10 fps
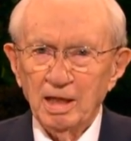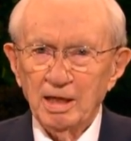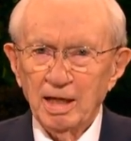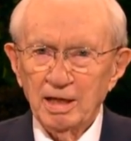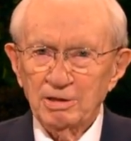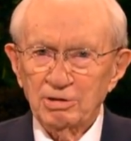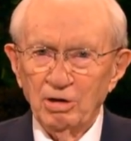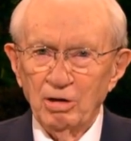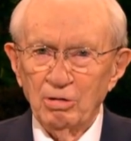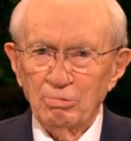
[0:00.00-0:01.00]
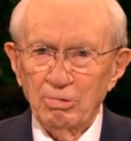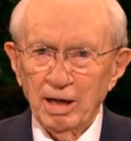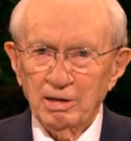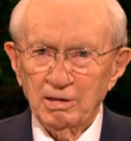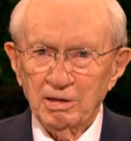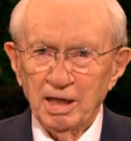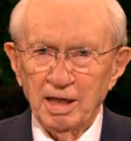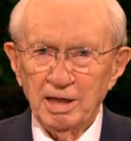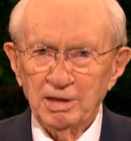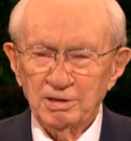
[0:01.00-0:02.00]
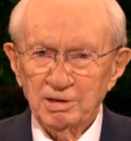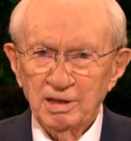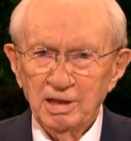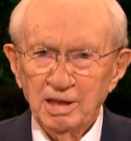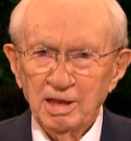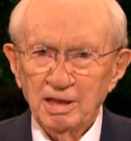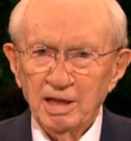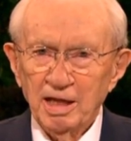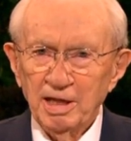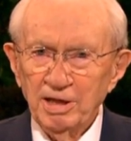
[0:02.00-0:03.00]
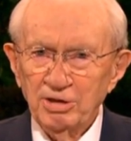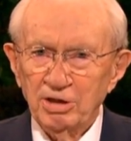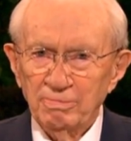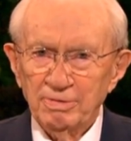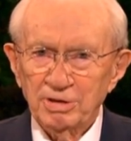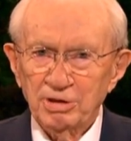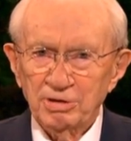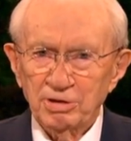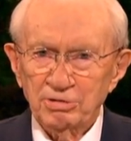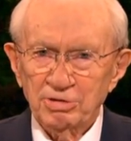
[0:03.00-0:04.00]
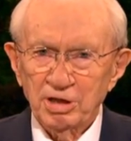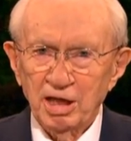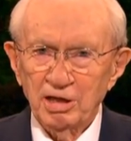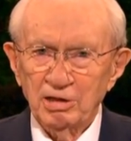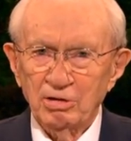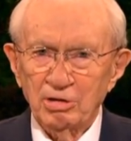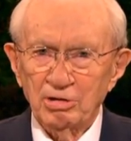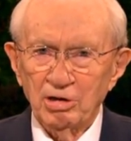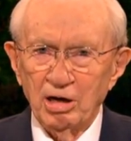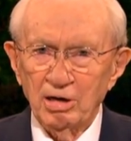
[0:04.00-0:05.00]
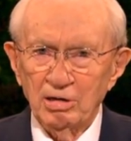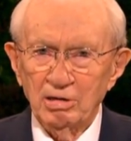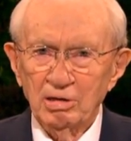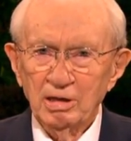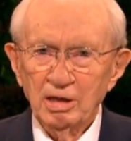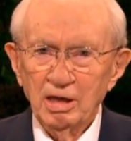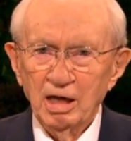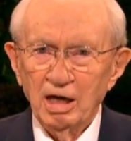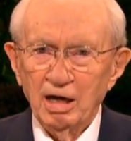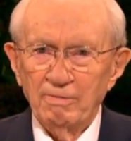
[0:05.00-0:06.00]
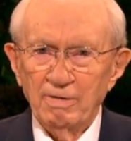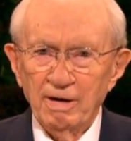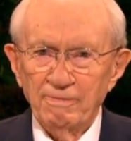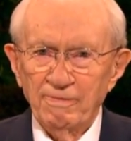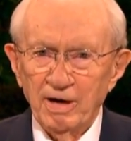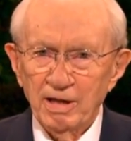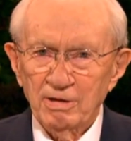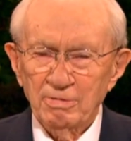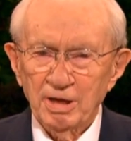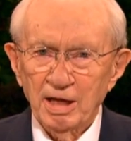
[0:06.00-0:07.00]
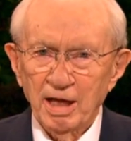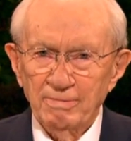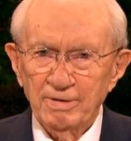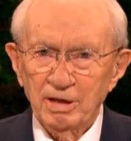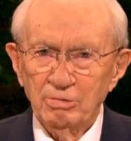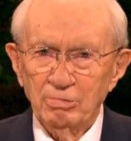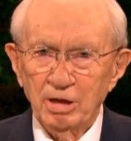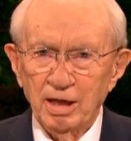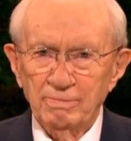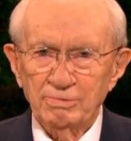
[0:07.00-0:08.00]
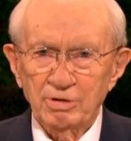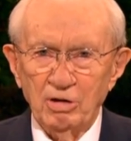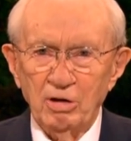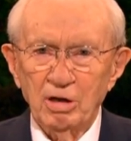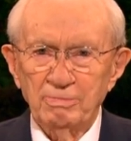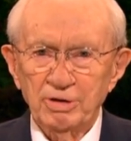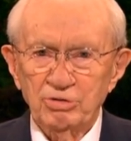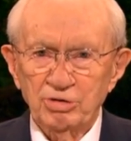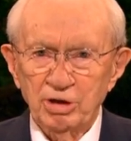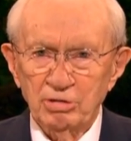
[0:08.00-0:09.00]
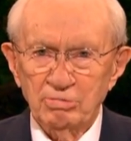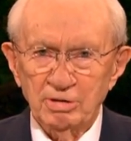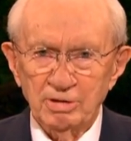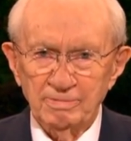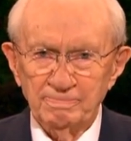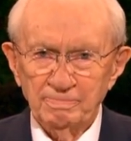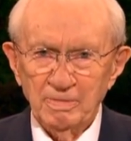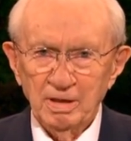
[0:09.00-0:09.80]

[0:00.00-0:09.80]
Let us all recognize that each of us is a son or daughter of our Father in heaven who loves all of his children.